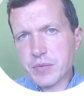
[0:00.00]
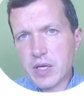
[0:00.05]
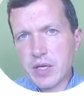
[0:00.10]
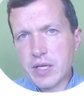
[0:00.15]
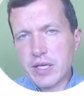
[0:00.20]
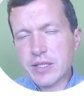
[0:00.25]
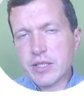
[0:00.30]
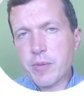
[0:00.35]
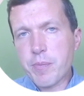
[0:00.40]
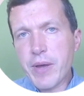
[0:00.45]

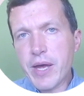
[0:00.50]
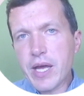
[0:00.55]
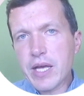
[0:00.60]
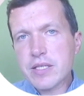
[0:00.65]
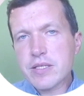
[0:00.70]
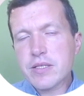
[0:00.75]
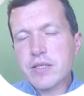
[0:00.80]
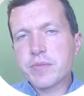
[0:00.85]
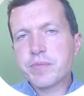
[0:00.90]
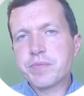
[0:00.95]
the
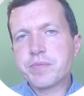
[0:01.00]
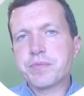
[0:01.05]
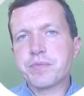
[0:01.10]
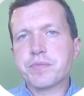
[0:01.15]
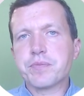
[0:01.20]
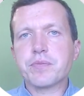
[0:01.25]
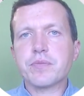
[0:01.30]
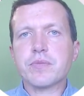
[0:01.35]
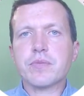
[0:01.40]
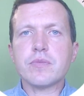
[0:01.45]
past,
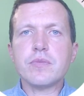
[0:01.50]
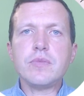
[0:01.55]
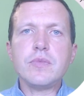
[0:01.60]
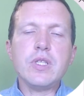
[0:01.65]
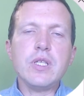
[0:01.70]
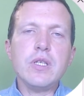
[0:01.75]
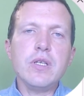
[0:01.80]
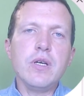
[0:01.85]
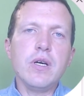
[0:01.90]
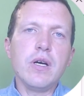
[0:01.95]

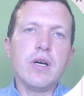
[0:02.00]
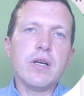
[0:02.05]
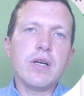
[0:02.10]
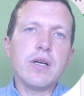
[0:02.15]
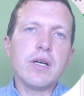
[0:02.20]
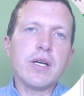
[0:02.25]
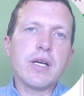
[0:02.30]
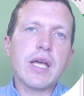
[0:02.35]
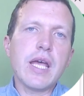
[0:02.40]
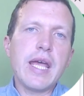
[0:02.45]

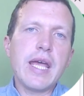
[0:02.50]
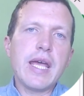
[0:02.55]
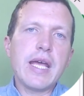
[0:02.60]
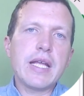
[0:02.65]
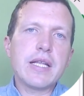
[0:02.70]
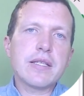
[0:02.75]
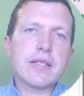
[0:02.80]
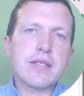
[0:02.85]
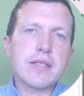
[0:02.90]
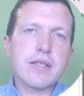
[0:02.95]

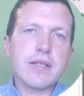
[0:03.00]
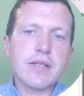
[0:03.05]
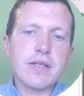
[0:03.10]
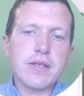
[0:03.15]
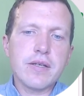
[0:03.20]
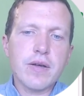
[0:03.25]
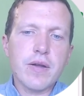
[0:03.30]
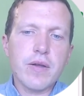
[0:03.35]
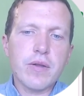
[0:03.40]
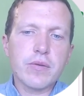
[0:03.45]
and
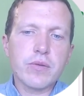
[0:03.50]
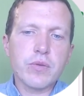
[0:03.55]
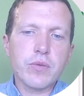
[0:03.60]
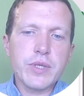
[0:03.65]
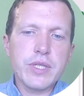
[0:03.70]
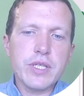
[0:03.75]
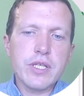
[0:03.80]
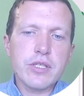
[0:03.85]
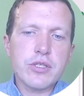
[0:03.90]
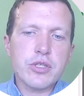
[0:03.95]

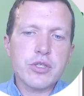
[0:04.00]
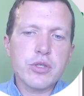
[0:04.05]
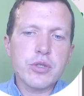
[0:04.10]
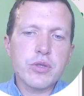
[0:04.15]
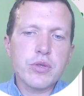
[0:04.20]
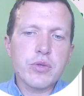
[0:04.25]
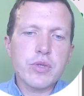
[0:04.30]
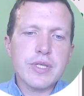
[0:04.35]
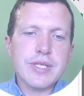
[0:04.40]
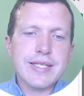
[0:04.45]
we need
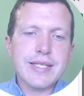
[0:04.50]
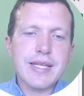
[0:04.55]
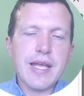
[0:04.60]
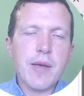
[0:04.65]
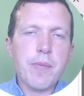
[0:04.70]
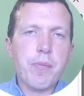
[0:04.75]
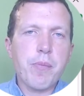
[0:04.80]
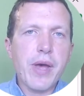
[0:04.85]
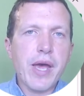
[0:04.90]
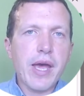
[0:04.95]
to
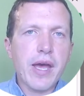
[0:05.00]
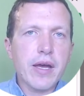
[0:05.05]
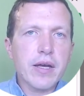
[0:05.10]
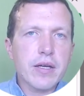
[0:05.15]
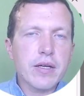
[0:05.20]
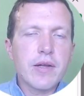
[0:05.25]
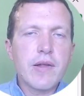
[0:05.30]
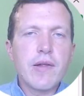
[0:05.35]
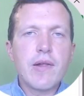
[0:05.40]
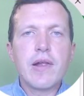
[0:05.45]
step
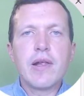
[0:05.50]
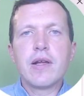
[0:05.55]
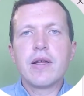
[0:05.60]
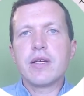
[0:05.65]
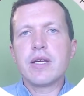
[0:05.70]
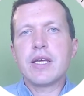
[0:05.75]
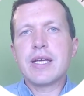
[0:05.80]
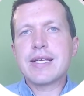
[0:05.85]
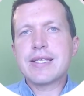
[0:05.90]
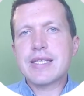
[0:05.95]
back
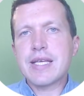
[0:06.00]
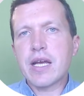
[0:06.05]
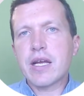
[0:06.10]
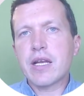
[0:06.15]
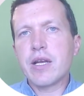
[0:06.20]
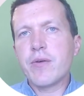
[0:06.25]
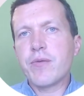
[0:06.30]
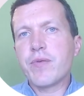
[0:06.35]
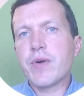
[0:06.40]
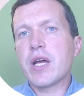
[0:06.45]

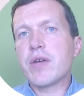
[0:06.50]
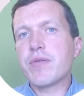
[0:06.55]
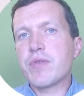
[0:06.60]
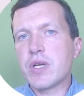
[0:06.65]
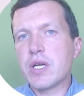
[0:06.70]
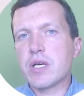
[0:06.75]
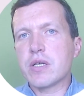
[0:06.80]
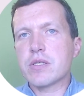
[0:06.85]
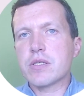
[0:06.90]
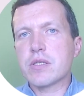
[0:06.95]
exactly 5
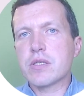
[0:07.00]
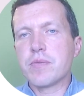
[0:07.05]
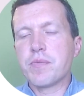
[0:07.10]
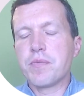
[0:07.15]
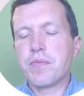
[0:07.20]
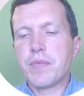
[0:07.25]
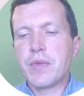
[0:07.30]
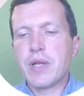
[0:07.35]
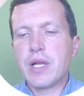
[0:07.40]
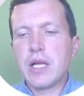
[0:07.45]
years.
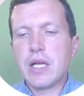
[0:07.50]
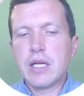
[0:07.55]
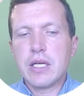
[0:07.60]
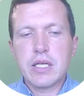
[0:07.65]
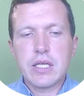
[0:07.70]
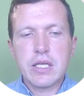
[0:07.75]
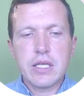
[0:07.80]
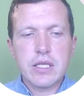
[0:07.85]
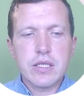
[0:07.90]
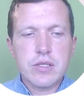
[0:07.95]

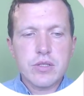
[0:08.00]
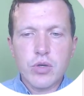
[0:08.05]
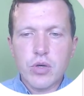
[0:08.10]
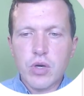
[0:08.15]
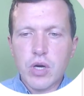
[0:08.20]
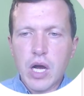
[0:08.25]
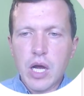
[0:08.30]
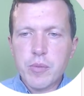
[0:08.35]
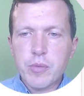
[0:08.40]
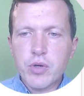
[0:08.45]

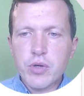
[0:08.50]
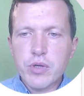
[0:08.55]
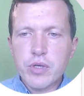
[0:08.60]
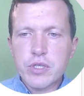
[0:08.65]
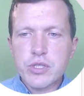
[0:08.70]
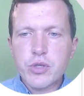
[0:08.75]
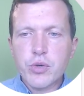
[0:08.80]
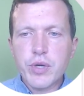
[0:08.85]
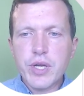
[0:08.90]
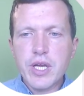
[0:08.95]
So I'm going
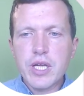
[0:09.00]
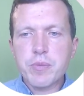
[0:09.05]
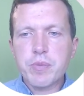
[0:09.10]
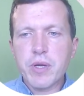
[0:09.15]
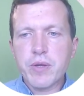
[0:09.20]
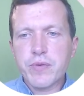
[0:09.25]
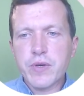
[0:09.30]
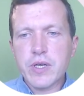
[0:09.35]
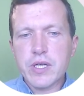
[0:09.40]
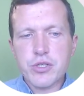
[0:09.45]
to create
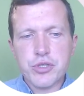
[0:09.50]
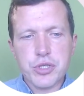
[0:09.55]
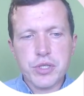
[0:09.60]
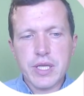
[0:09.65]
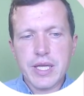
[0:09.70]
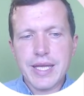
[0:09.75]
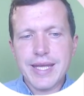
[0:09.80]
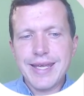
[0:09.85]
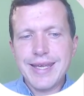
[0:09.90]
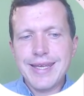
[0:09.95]
my
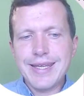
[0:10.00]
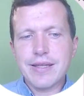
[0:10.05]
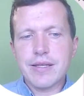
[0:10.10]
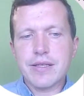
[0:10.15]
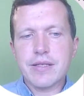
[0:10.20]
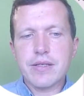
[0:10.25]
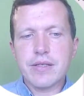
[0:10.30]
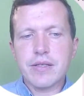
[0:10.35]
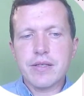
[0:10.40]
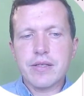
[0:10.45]
function in
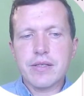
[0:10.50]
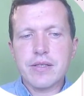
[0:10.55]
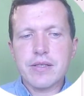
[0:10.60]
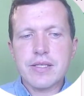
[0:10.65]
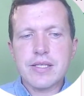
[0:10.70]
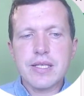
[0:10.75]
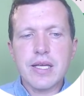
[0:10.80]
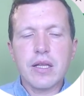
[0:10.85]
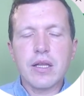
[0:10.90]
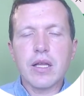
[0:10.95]

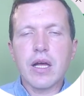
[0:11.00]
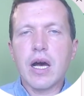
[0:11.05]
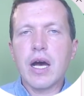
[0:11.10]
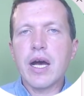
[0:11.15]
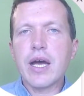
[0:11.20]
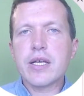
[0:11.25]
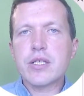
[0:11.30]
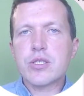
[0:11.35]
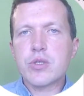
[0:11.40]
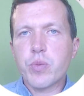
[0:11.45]
cell
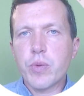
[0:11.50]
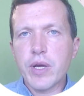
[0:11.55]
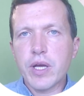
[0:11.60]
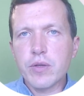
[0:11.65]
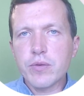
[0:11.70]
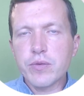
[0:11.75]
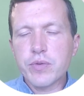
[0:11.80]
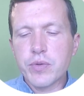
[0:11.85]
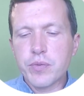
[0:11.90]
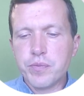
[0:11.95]

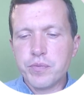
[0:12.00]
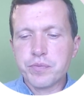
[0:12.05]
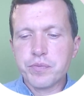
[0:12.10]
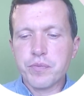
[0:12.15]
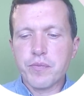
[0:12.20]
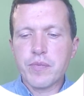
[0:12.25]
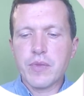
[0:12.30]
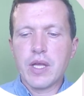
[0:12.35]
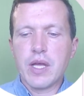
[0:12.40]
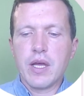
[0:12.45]
I12,
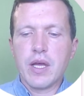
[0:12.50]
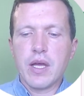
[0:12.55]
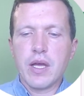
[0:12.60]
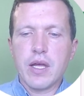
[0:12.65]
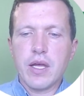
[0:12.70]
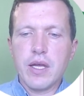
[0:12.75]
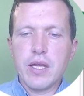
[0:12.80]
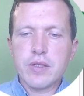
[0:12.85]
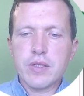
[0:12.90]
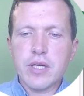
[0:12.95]

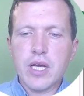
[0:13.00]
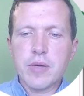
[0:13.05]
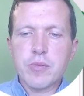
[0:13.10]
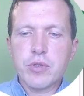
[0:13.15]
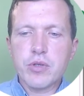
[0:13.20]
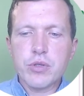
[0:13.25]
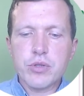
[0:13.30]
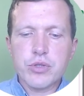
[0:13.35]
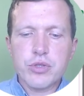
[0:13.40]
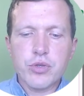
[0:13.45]
and I'm
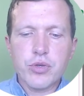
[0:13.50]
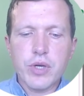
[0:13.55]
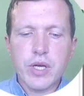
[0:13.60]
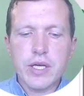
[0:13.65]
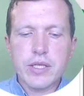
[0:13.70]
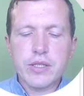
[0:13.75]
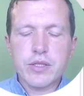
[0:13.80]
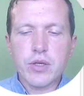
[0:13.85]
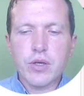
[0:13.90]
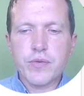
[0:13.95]
going to
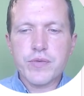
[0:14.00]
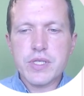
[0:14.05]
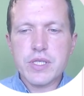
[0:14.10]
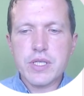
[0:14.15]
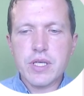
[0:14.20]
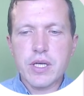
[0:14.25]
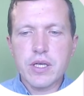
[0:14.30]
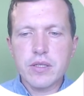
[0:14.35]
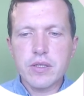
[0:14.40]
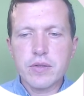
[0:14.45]
write
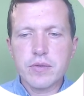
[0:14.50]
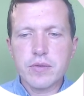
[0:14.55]
offset,